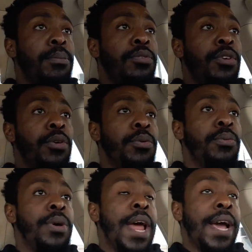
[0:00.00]
So
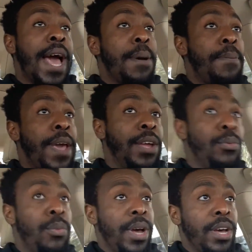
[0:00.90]
when I got
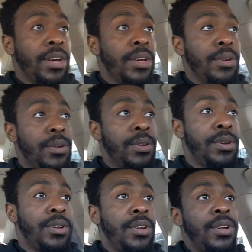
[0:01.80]
paid well,
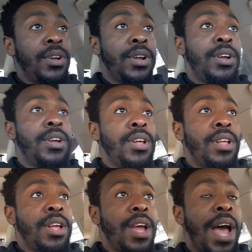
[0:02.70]

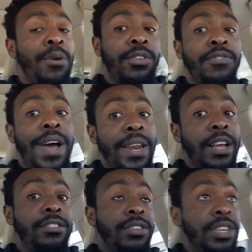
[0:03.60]
I was
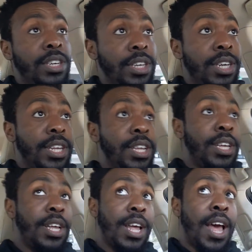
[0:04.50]
financially good,
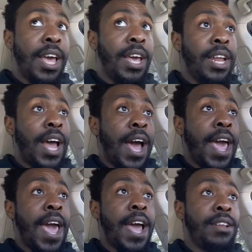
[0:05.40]
and I
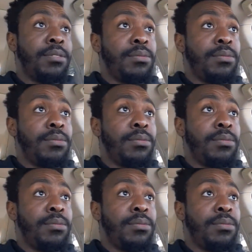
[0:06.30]
had